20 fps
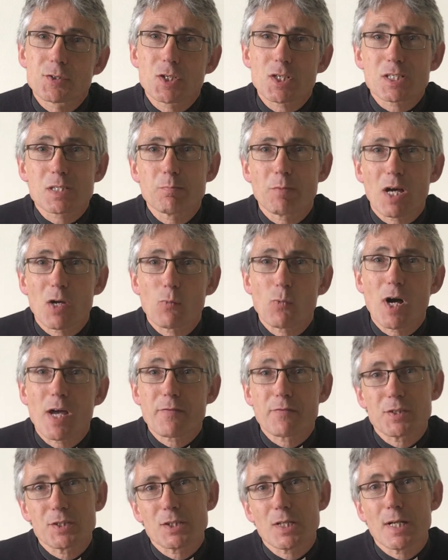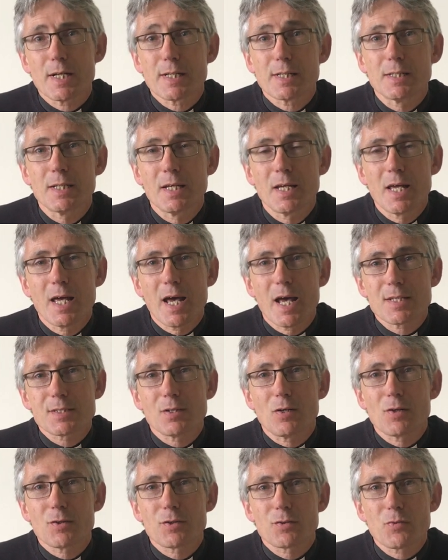just my wife and I,
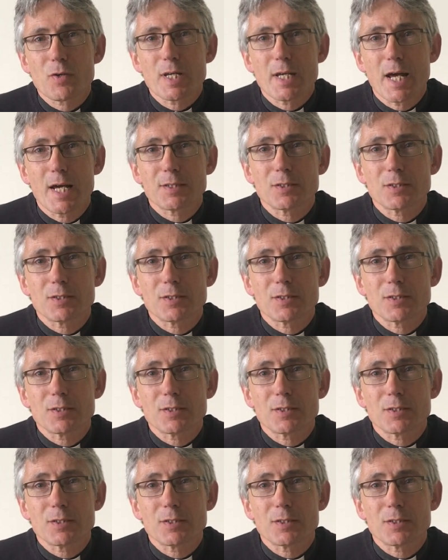as our three